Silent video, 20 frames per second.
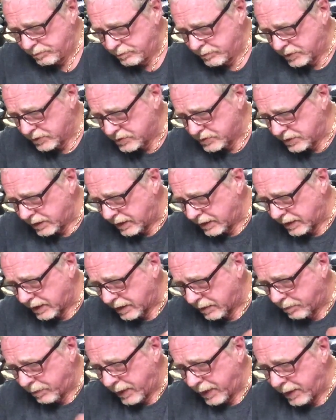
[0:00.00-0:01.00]
there's not a lot
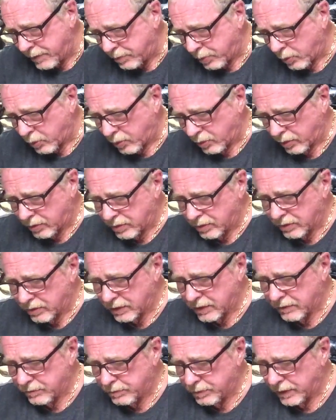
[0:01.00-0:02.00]
of paperwork
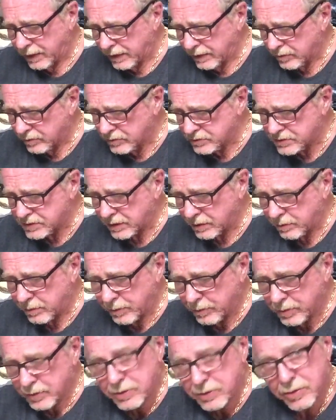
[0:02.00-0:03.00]
left behind on Selma
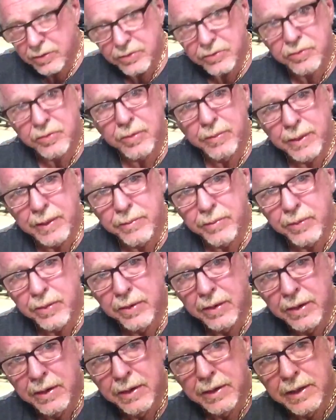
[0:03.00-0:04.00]
because remember,
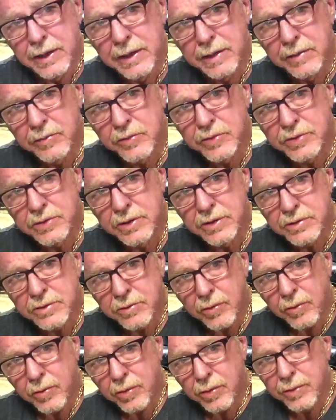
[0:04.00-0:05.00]
it was
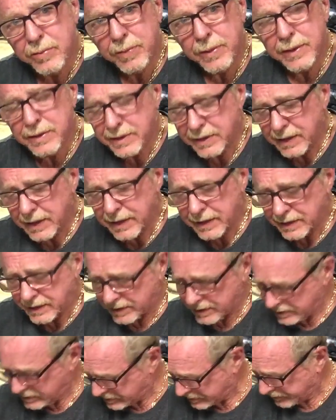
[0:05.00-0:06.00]
destroyed by the
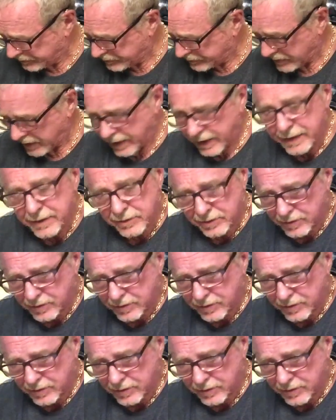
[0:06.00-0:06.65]
Yankees and the